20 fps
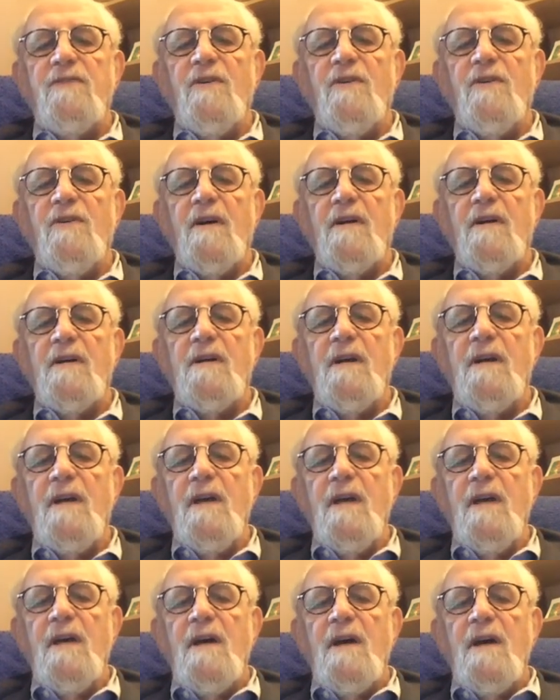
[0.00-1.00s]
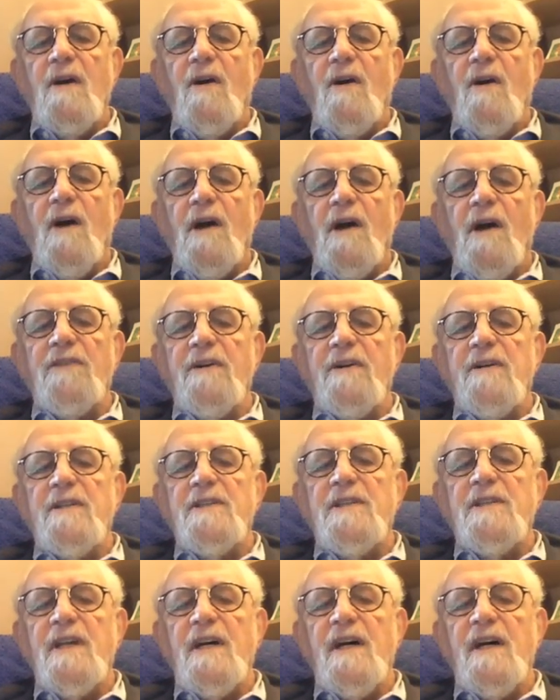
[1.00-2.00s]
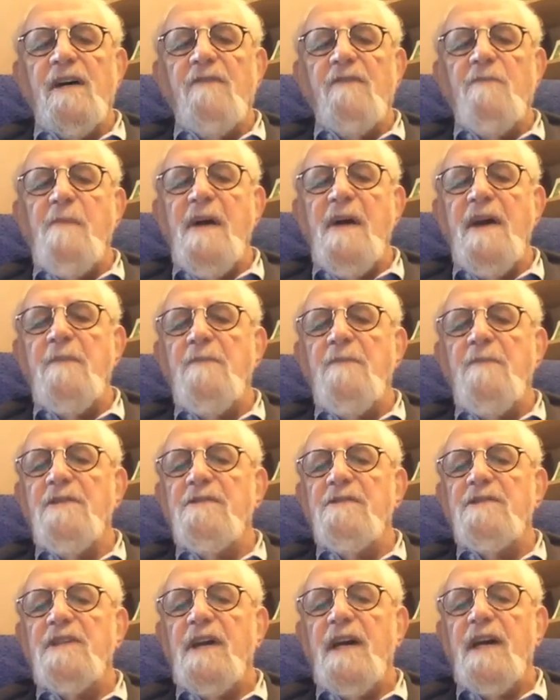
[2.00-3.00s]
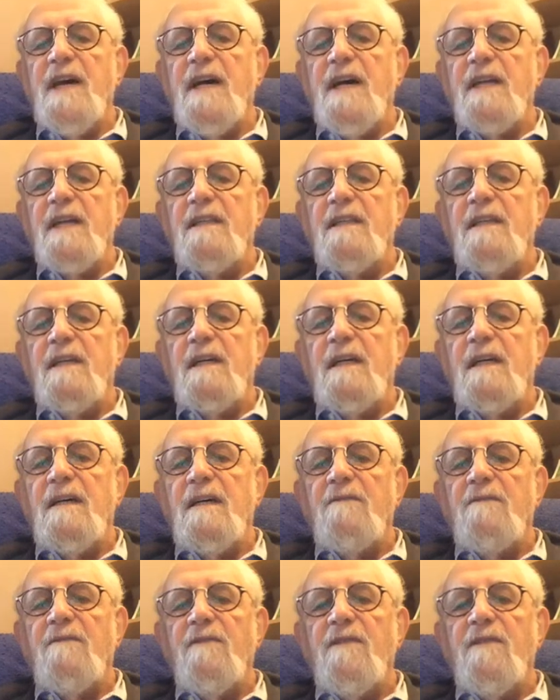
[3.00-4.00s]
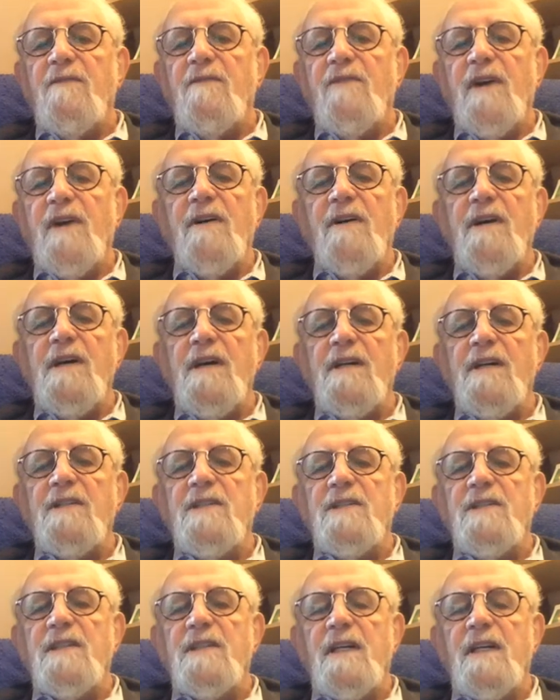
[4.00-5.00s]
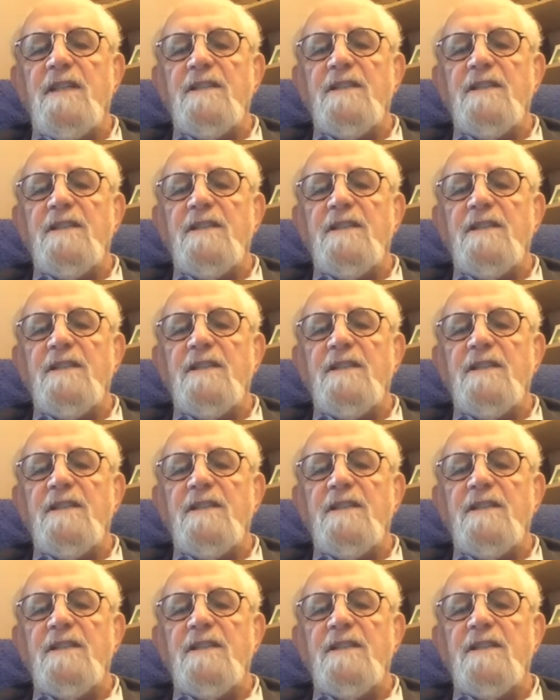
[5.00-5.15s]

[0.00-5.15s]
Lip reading: for authors of papers at the various